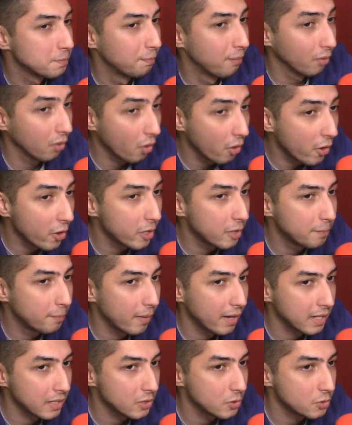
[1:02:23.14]
blurred,
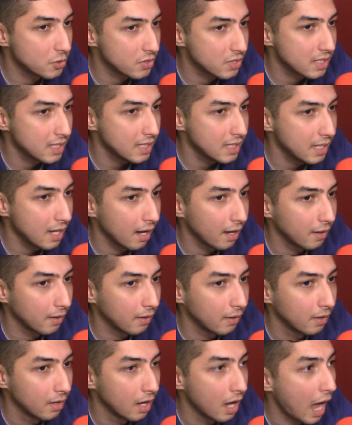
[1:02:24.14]
but you see.
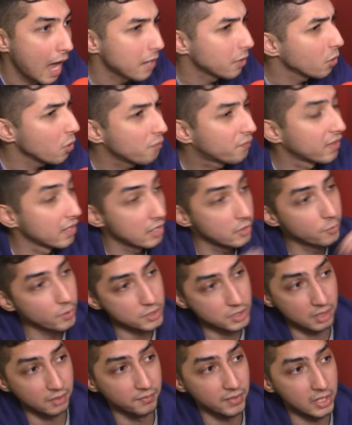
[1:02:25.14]
I don't know if the
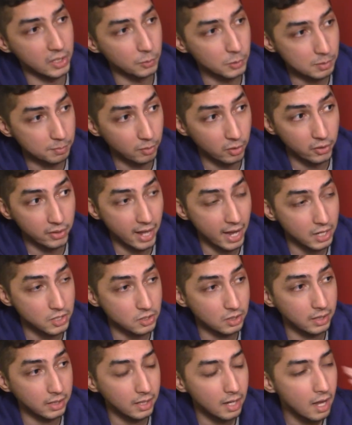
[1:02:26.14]
original video was blurred
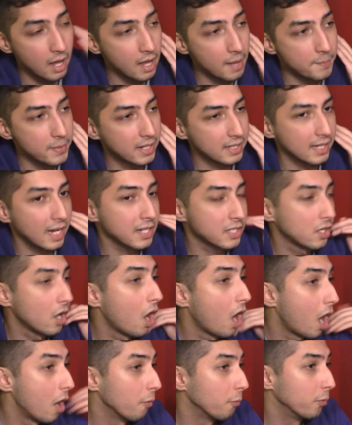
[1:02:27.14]
actually, because I
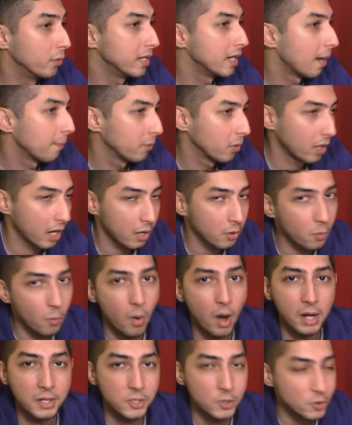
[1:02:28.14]
saw a re-upload. I don't
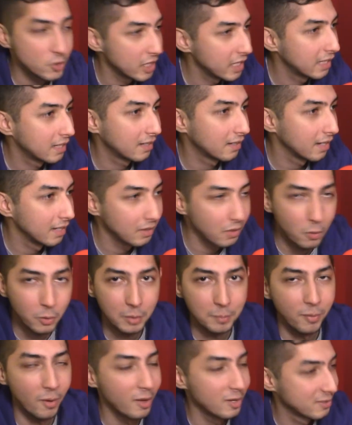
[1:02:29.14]
watch Jake and
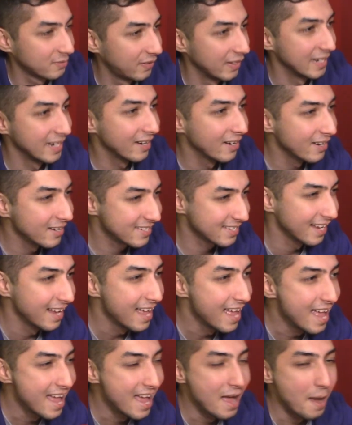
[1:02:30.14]
Logan Paul's
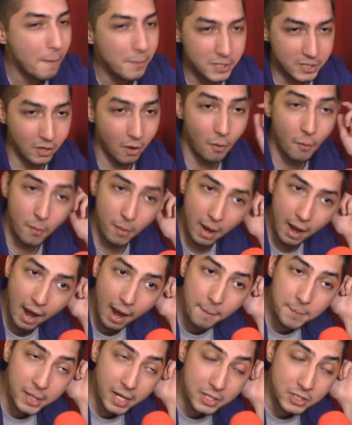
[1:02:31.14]
videos, so
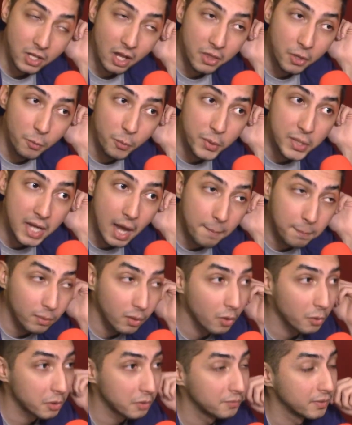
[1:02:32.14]
I saw the
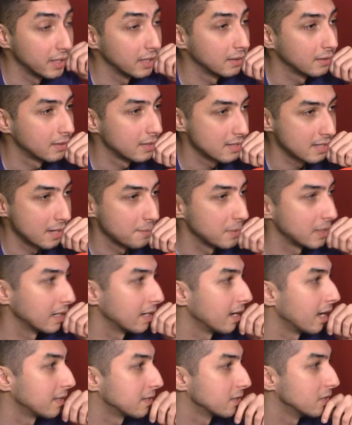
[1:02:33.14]
re-upload of it because I
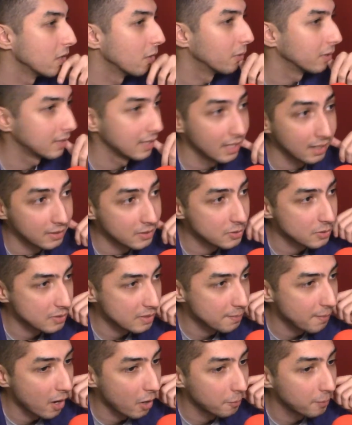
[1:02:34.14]
had to know what the hell this
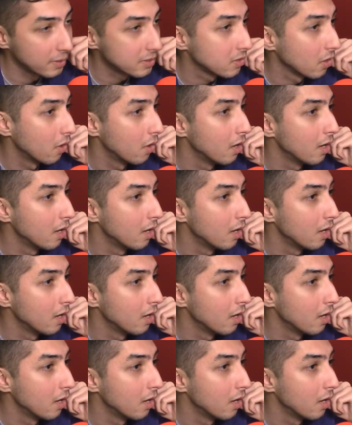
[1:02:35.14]
was about. But